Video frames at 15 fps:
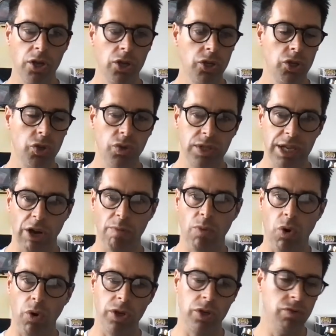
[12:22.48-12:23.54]
you sell
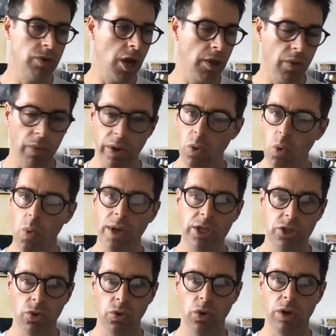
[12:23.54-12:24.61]
more. You know that we always
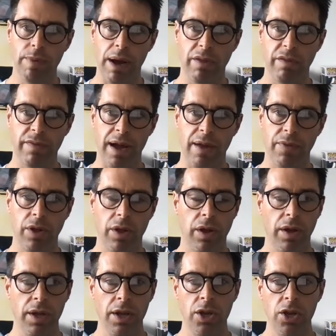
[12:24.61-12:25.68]
talk about the fact that
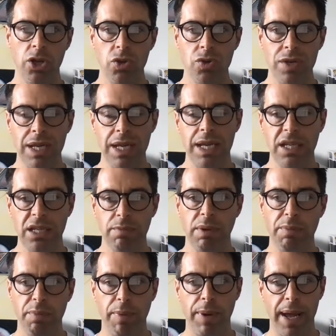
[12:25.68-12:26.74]
you need to be
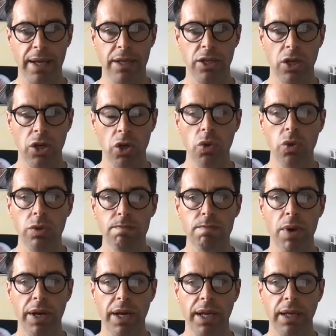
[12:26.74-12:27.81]
prepared to lose
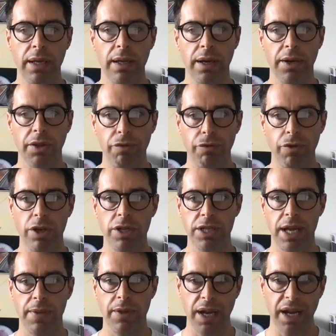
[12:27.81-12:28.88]
money at the front
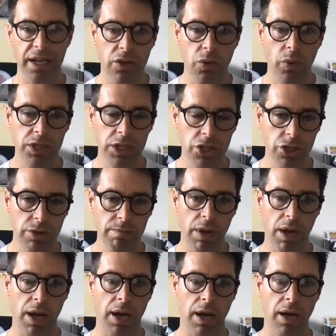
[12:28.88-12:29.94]
end. The acquisition
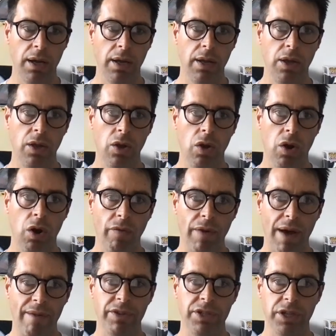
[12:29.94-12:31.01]
part of
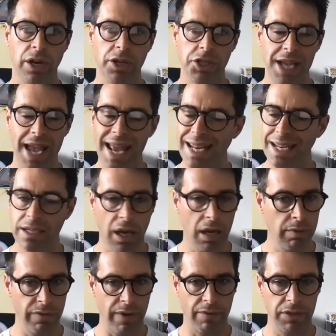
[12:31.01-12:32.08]
advertising, any type
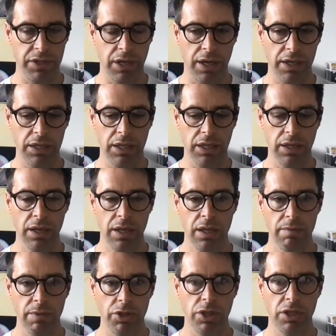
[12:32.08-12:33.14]
of advertising,
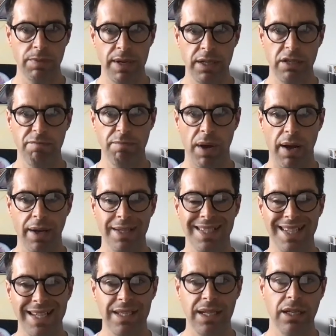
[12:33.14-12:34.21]
the most expensive part is
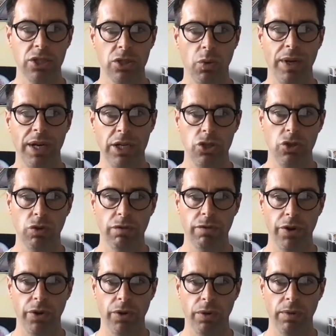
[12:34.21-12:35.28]
getting someone into your
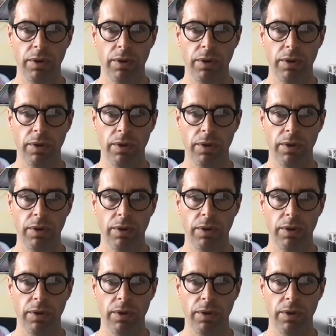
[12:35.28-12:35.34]
funnel.